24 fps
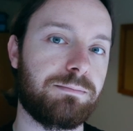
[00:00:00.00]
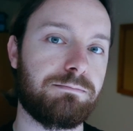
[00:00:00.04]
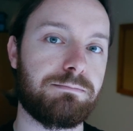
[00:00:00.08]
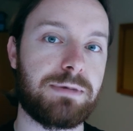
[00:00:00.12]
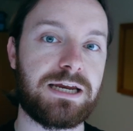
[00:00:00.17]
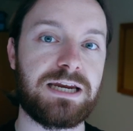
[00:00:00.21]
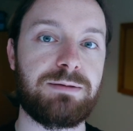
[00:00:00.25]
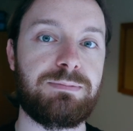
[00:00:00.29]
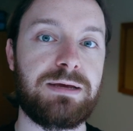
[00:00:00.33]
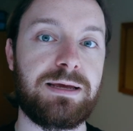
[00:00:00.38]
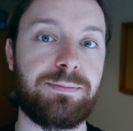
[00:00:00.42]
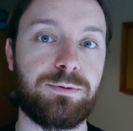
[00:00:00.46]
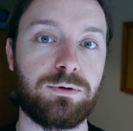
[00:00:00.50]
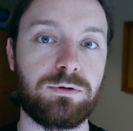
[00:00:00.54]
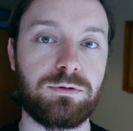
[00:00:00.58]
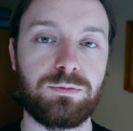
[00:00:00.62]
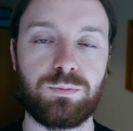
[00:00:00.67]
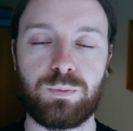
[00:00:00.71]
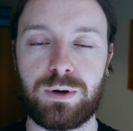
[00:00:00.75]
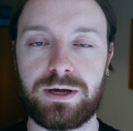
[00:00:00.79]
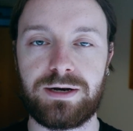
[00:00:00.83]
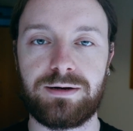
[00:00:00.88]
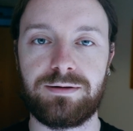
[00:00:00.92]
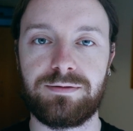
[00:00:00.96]
Many
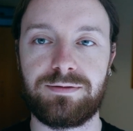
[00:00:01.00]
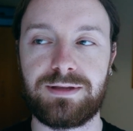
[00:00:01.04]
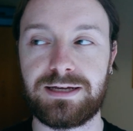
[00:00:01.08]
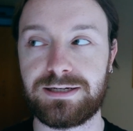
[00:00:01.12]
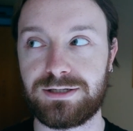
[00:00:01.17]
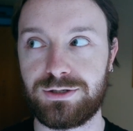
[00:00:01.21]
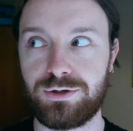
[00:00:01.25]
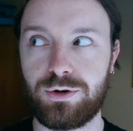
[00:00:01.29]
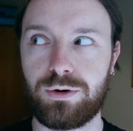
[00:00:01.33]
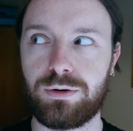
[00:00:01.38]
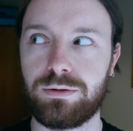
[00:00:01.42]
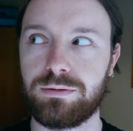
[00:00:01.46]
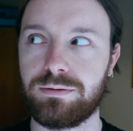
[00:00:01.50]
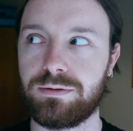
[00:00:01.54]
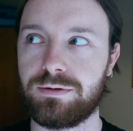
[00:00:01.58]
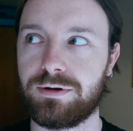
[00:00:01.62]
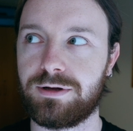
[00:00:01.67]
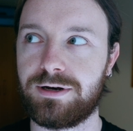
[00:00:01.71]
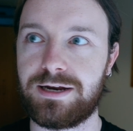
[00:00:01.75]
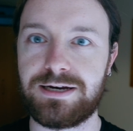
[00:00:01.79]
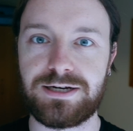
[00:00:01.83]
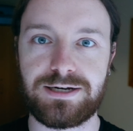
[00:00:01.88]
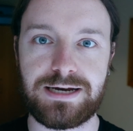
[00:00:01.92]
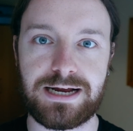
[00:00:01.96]
people, when there's not
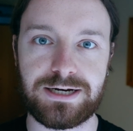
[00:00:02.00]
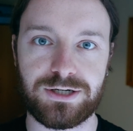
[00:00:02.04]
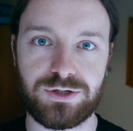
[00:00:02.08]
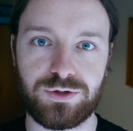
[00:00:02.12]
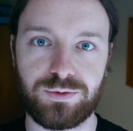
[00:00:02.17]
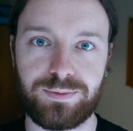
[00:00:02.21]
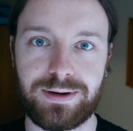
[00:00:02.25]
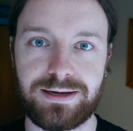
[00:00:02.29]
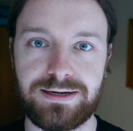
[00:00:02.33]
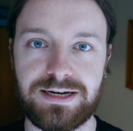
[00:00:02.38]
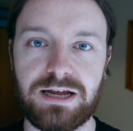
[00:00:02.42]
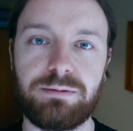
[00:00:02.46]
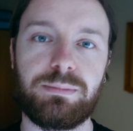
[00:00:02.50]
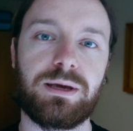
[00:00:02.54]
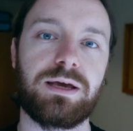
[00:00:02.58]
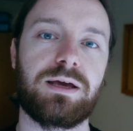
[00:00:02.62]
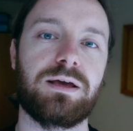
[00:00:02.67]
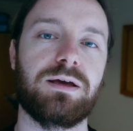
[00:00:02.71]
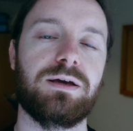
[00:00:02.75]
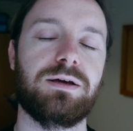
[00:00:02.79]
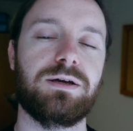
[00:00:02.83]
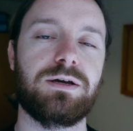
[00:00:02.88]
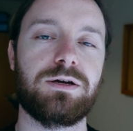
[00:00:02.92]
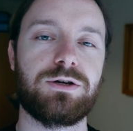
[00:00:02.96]
an international
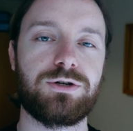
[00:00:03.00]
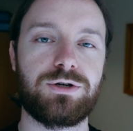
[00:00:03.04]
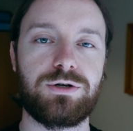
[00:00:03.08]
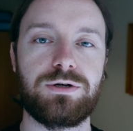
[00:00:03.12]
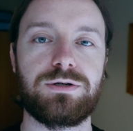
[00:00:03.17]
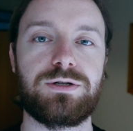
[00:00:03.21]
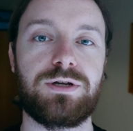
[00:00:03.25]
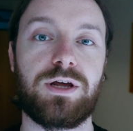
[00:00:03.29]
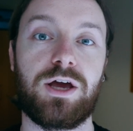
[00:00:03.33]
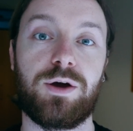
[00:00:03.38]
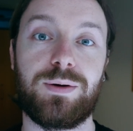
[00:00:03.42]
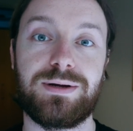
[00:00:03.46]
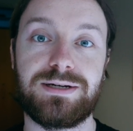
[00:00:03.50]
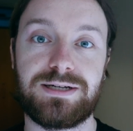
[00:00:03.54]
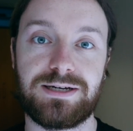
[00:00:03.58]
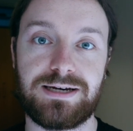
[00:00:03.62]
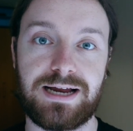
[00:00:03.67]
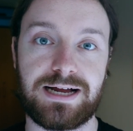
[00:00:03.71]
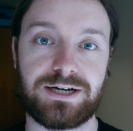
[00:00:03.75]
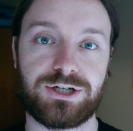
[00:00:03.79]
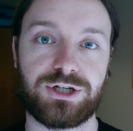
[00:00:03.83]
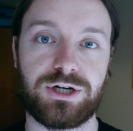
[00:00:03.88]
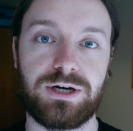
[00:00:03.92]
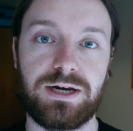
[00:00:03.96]
pandemic, choose to go
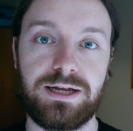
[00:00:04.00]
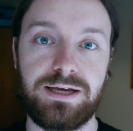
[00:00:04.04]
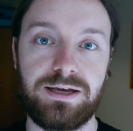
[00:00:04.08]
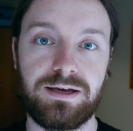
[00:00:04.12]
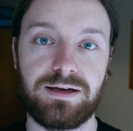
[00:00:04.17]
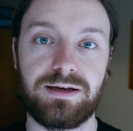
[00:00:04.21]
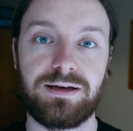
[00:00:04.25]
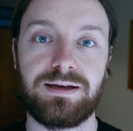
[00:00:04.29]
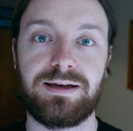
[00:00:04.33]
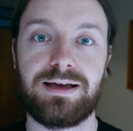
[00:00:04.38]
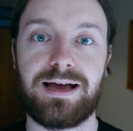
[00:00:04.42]
internationally.